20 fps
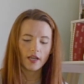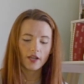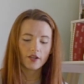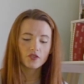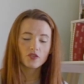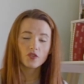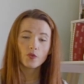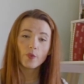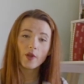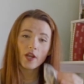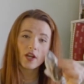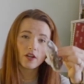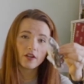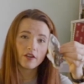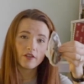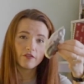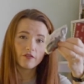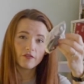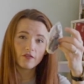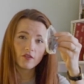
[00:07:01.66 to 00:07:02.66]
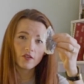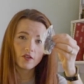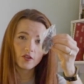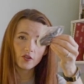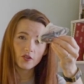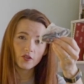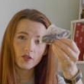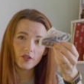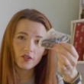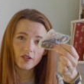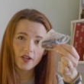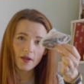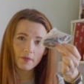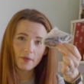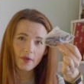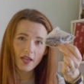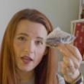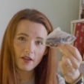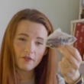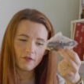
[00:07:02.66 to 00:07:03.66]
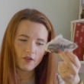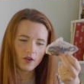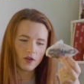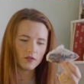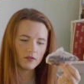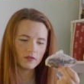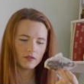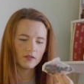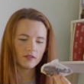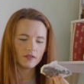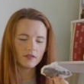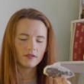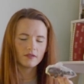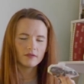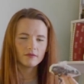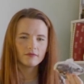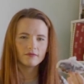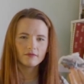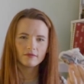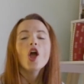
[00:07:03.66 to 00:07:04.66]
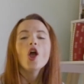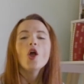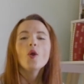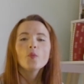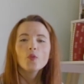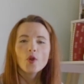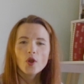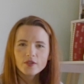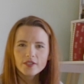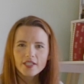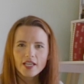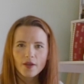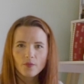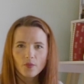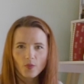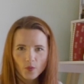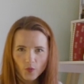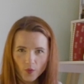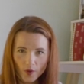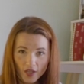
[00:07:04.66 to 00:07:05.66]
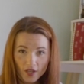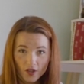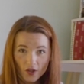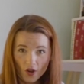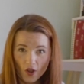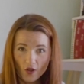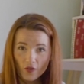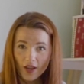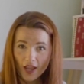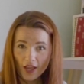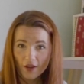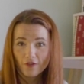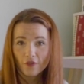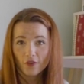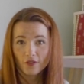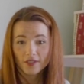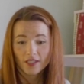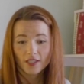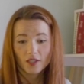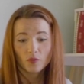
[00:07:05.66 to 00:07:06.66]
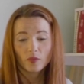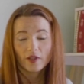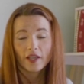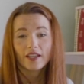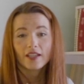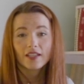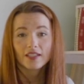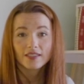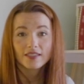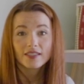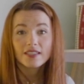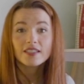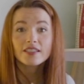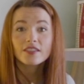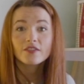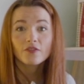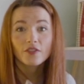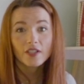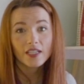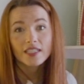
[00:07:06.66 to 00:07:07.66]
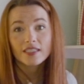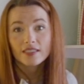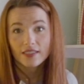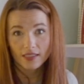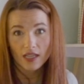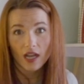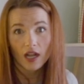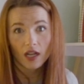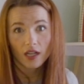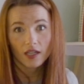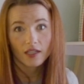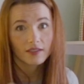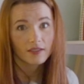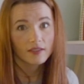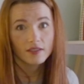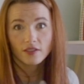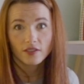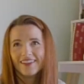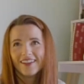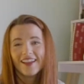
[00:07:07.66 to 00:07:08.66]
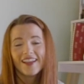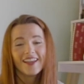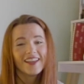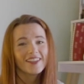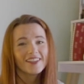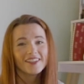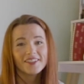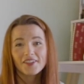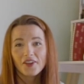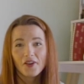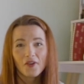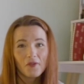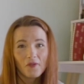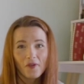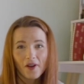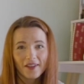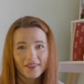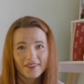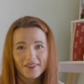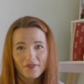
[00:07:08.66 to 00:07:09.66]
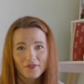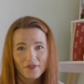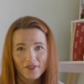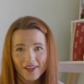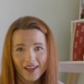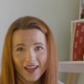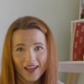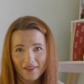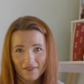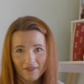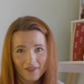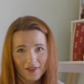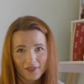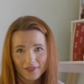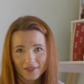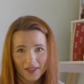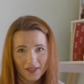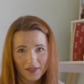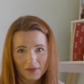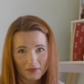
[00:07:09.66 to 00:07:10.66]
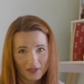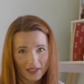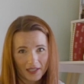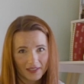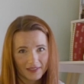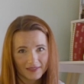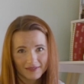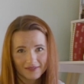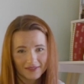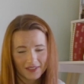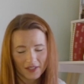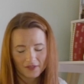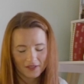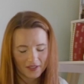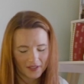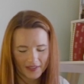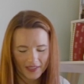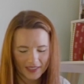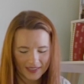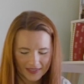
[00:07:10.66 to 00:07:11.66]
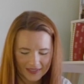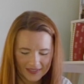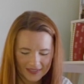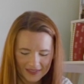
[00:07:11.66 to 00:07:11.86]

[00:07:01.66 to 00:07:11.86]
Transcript: Extra pair of crappy headphones. Pro tip, bring your own headphones on the plane because these freaking suck. You don't want the free headphones on the plane. Don't do it.